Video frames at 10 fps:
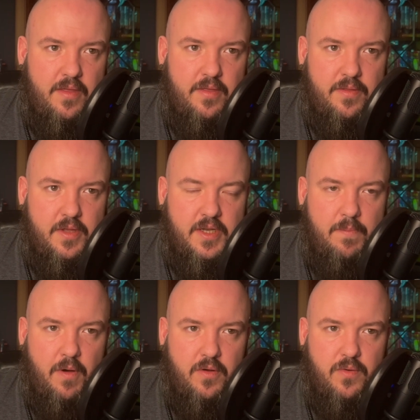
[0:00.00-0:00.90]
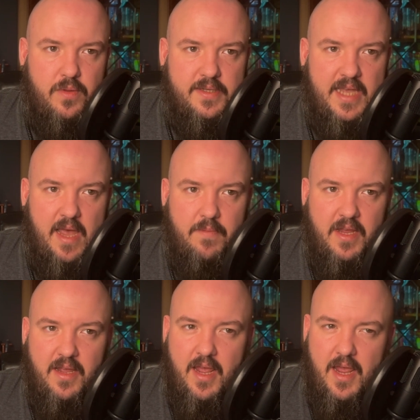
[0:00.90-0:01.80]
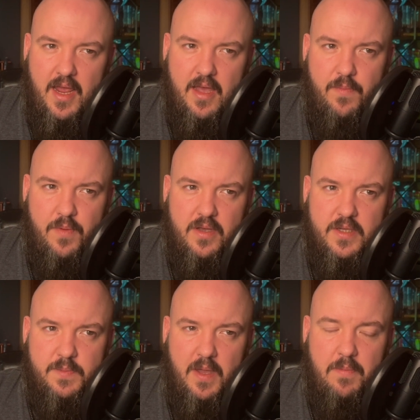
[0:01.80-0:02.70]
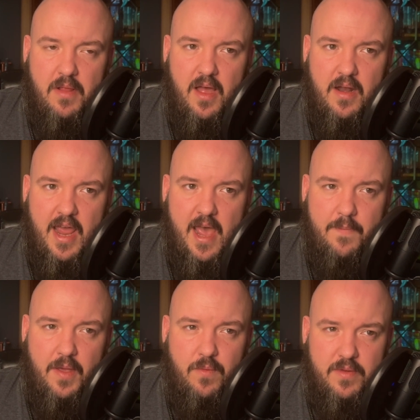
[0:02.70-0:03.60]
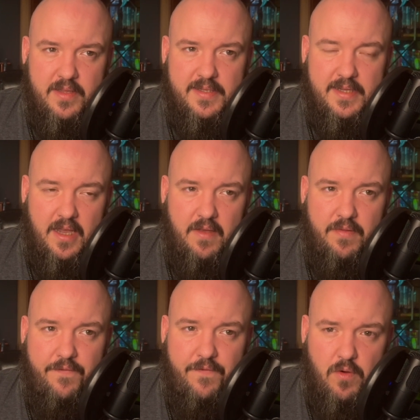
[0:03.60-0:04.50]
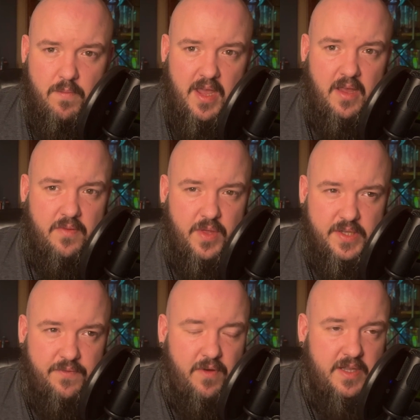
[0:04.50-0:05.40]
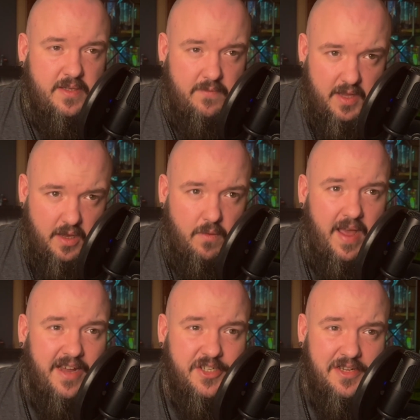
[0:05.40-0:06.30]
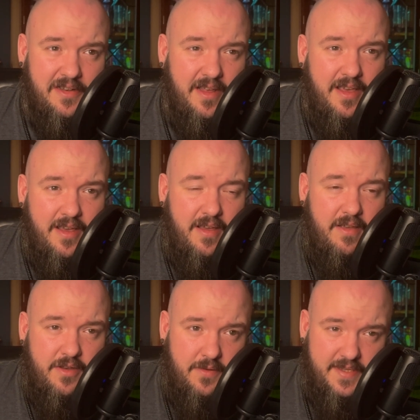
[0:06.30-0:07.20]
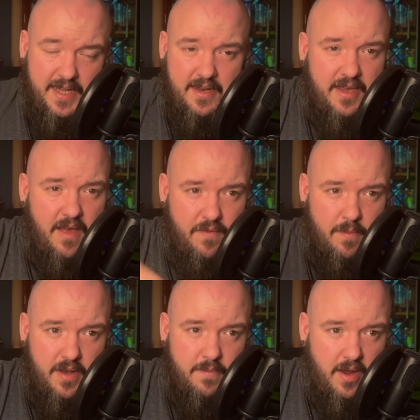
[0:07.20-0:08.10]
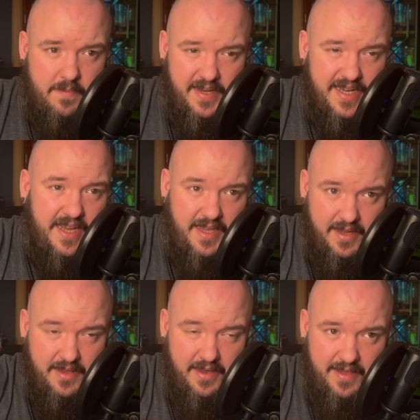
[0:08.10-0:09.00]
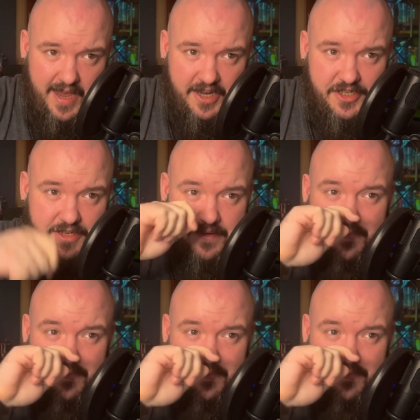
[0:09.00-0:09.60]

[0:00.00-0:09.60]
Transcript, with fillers: the debacle that's happening here because people aren't happy with the state of the filming. There's threats of legal action. New Zealand government might be taking legal action.